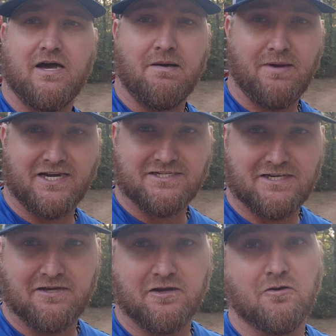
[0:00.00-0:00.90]
I'm
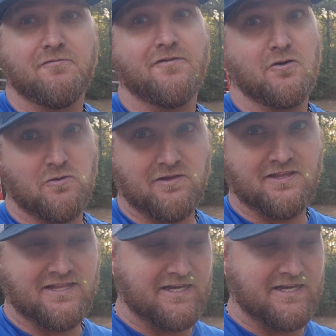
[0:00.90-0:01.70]
actually going to go further than